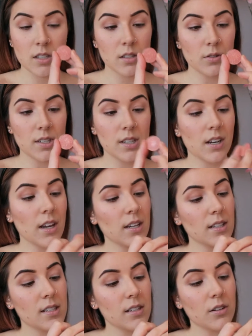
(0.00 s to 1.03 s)
So it's a
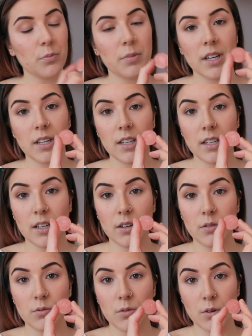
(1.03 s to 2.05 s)
nice little pinky
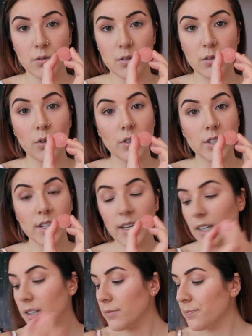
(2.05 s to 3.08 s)
rose gold
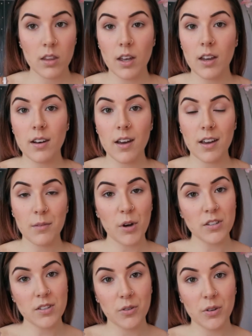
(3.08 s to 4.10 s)
shade. Then I'm
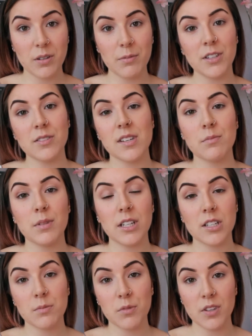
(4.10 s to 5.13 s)
also going to be using
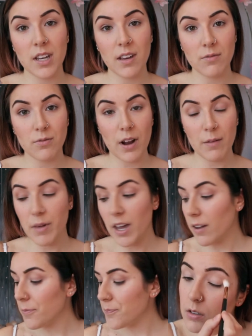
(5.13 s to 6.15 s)
Peach Smoothie and
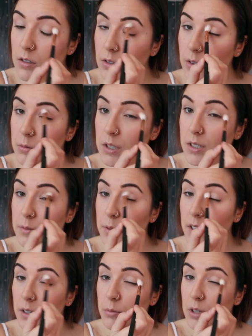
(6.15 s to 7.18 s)
Frappe. So I'm just
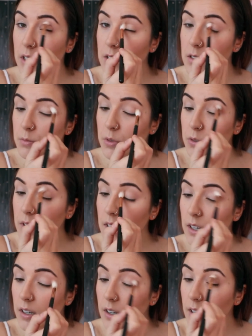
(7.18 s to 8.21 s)
putting Peach
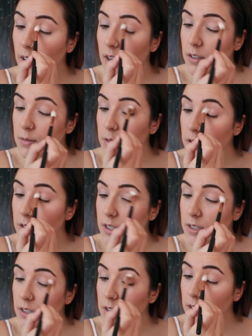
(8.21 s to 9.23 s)
Smoothie as my
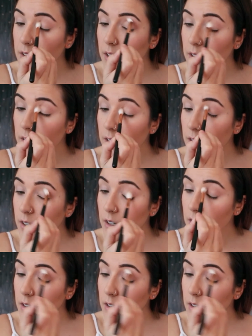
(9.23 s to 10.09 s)
transition color.